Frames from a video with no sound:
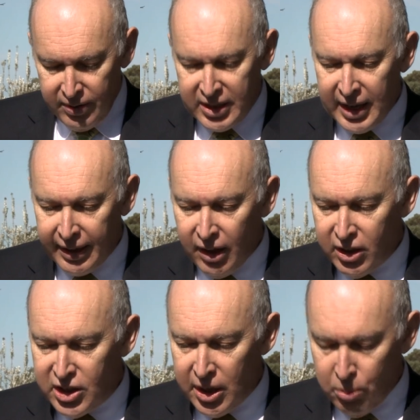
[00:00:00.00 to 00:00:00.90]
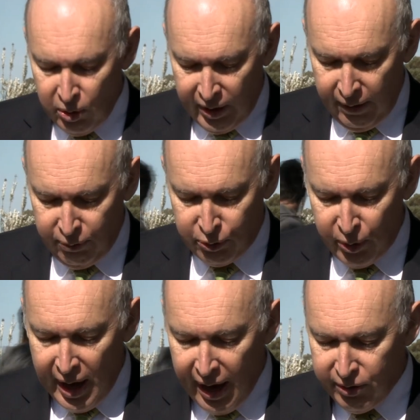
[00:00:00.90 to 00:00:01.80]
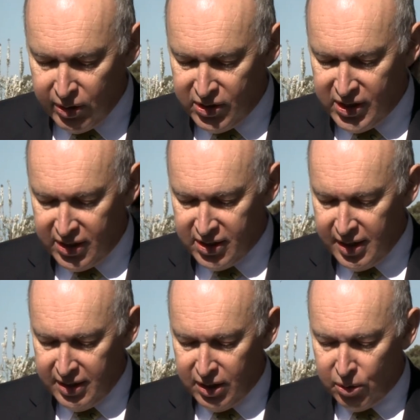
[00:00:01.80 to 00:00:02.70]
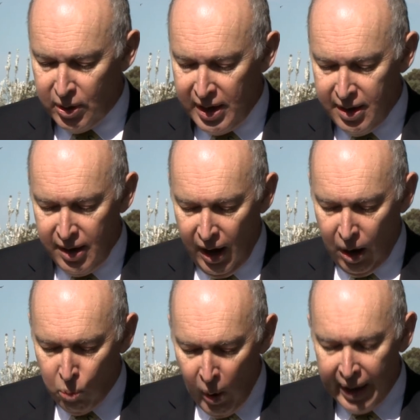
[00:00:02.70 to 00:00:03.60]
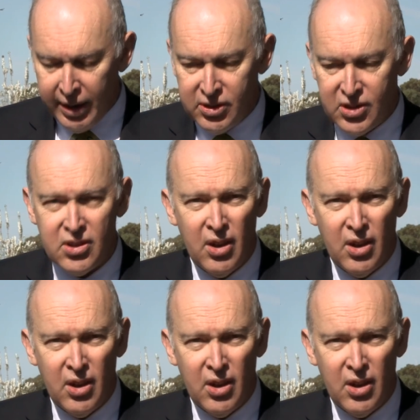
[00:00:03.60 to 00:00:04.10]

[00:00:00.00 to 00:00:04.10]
The technology will give 360-degree awareness